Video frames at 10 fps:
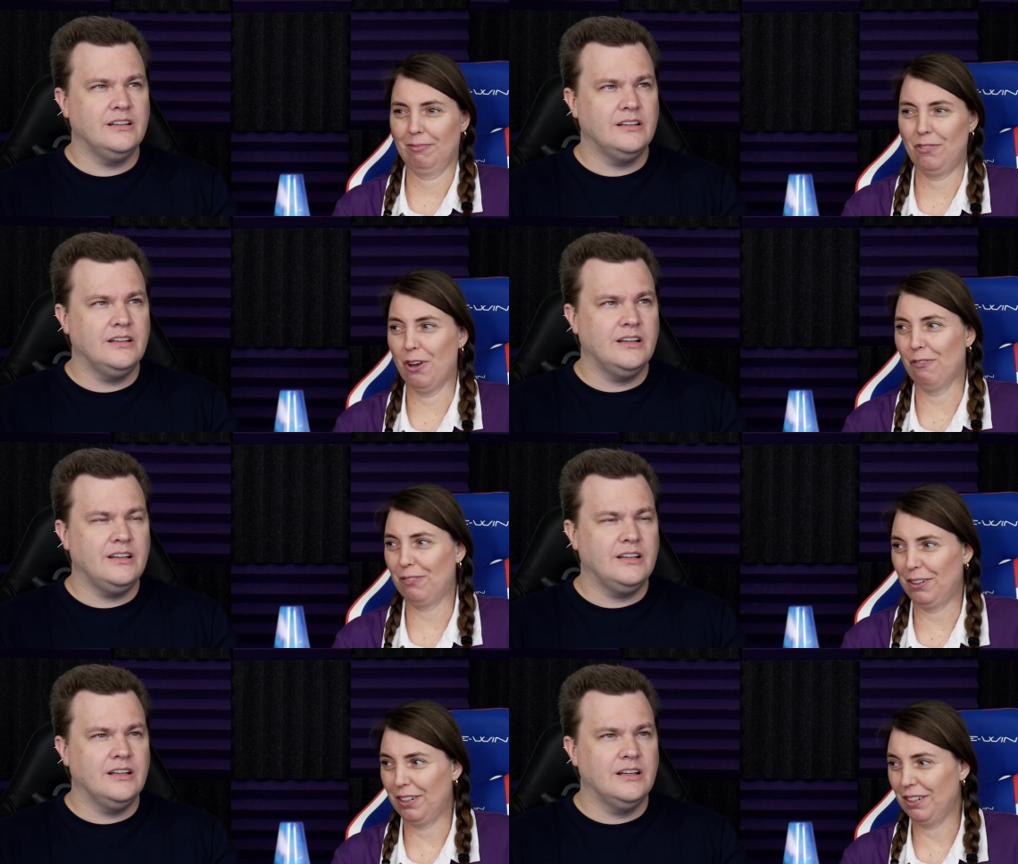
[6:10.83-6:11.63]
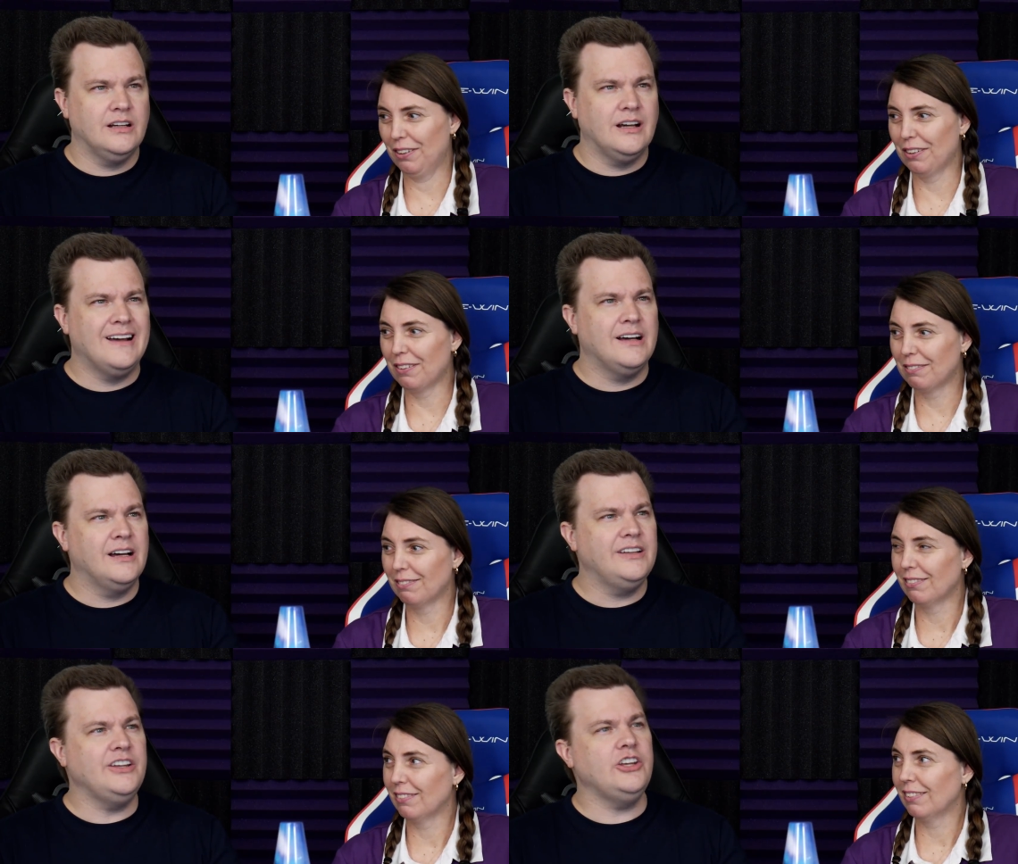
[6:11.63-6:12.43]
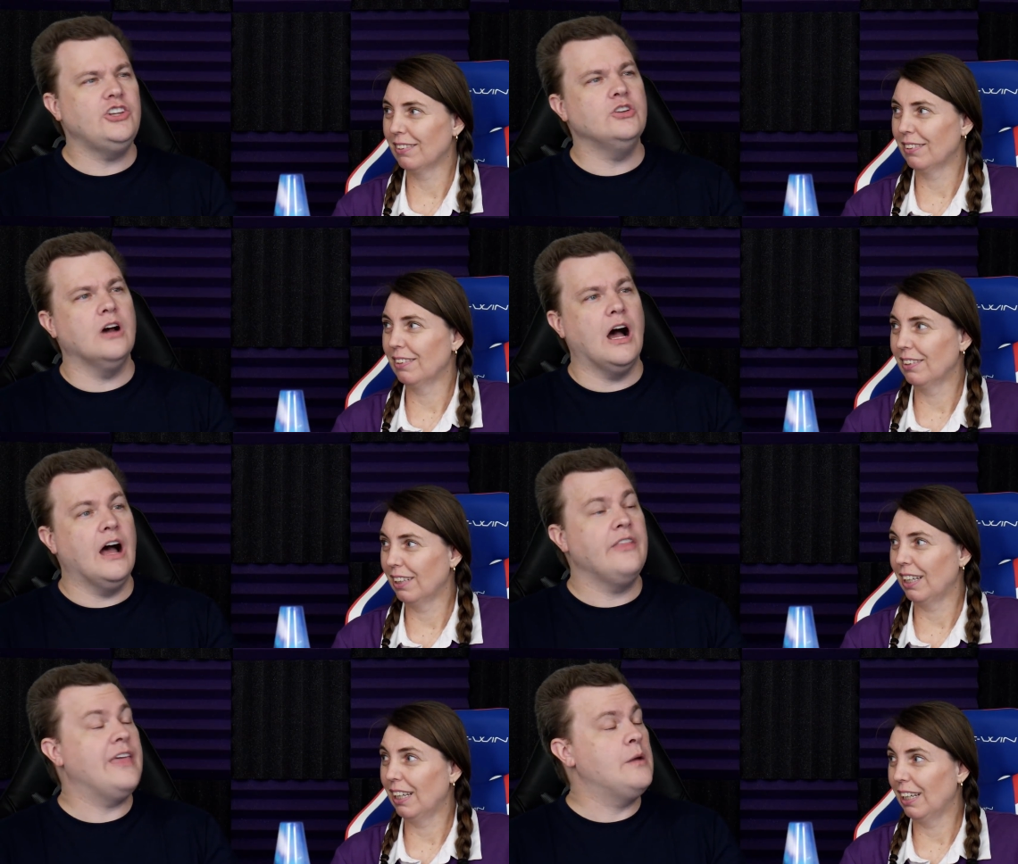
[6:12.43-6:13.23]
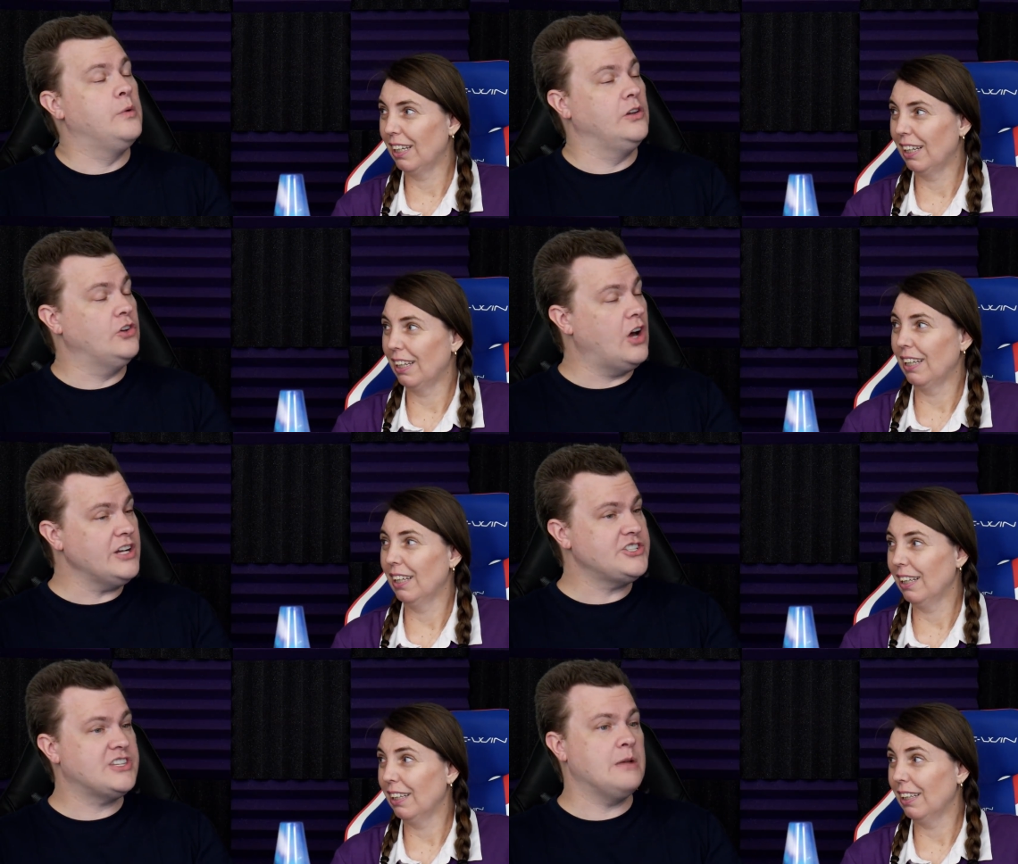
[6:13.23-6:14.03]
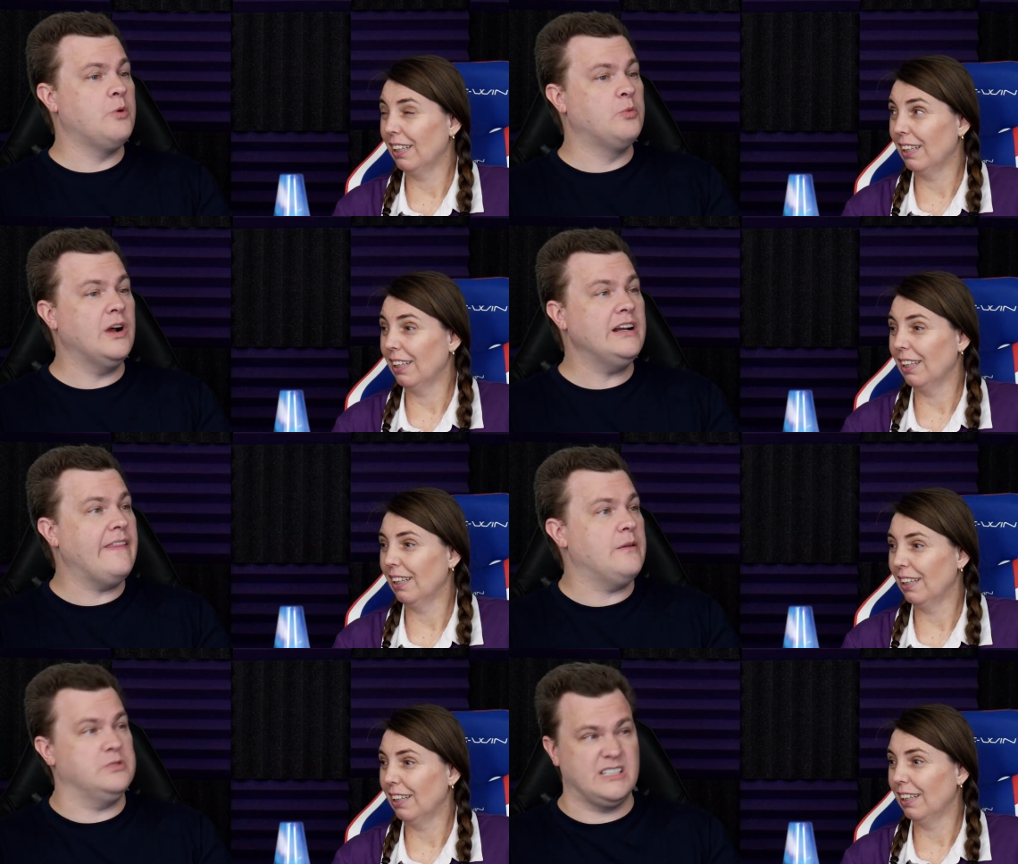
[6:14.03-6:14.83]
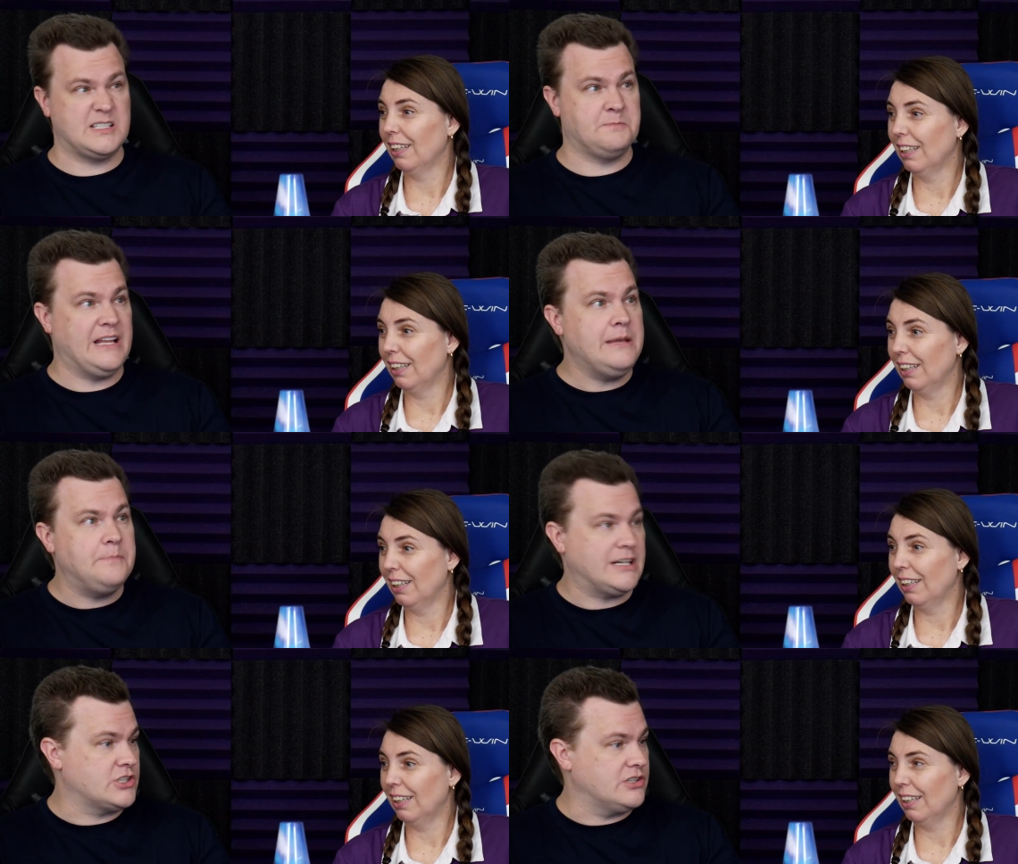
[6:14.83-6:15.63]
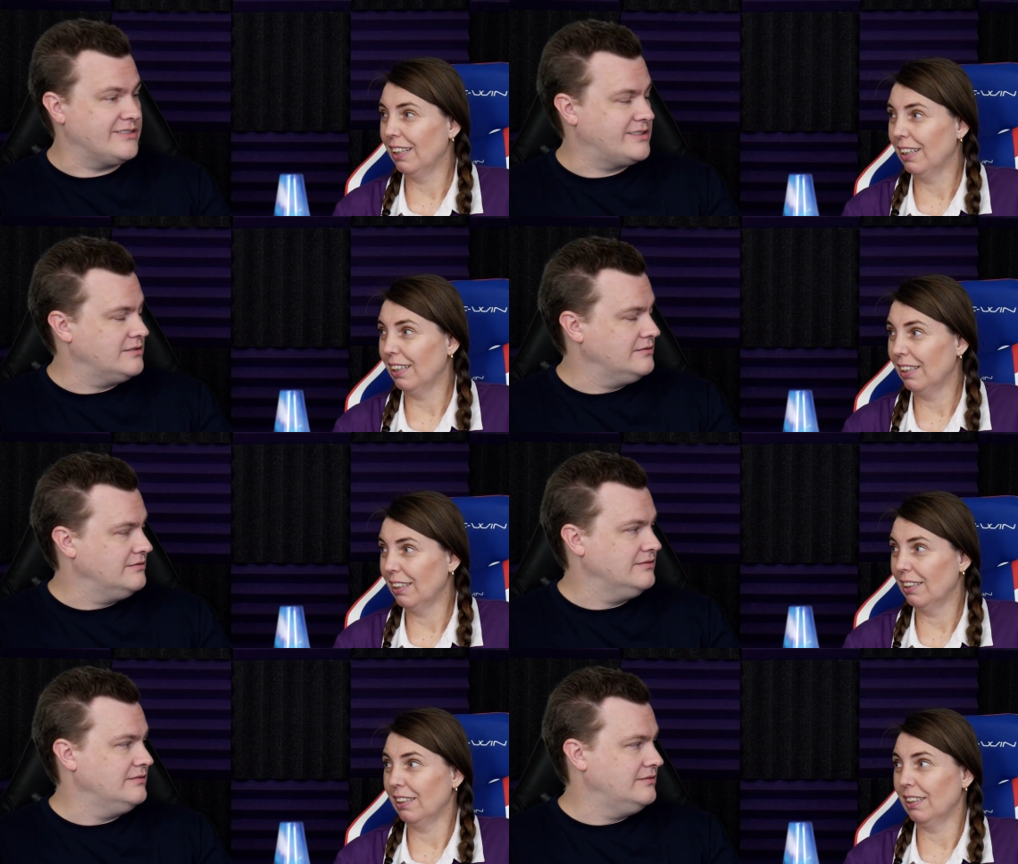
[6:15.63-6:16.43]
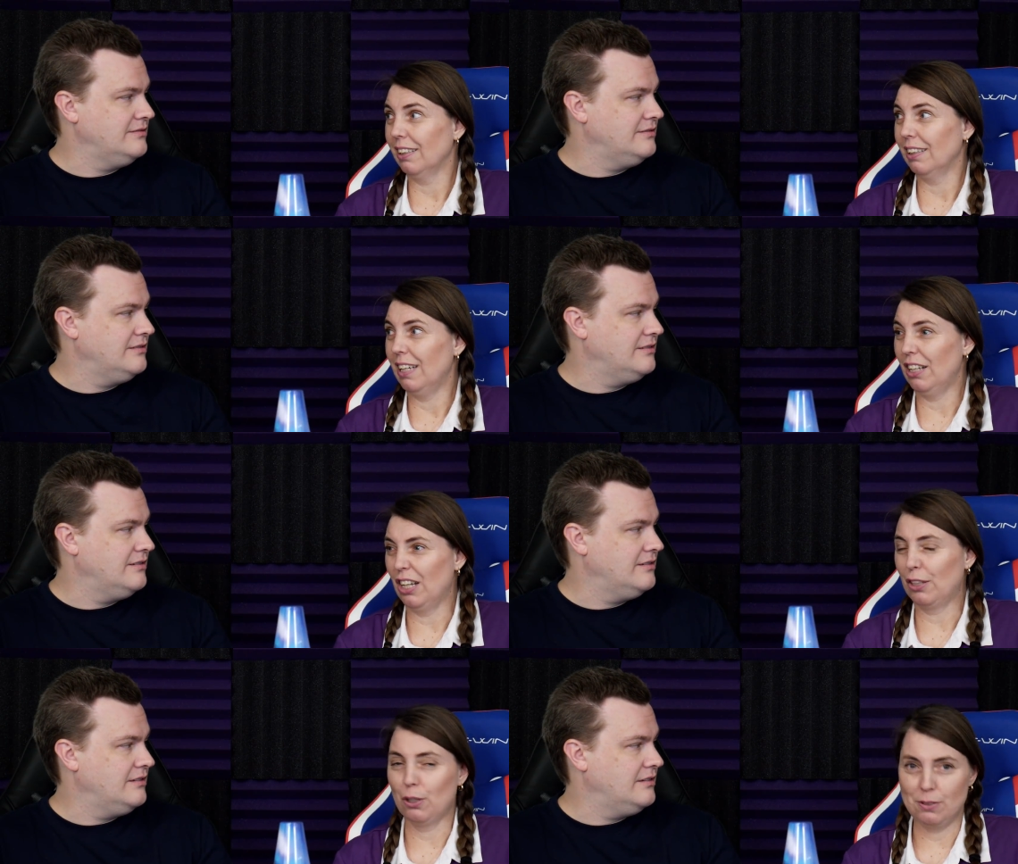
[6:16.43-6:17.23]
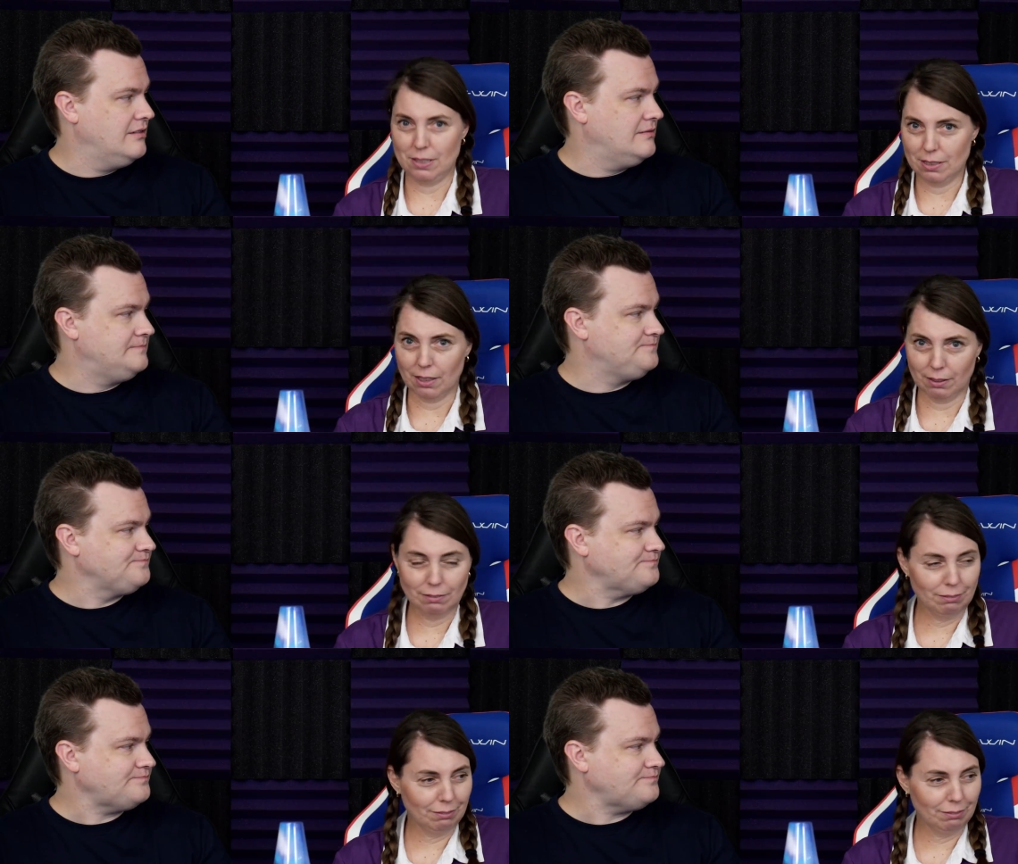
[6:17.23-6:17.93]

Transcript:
Speaker 1: Not very good.
Speaker 2: You, they will launch, they will run, and they will display pictures.
Speaker 1: At like low detail.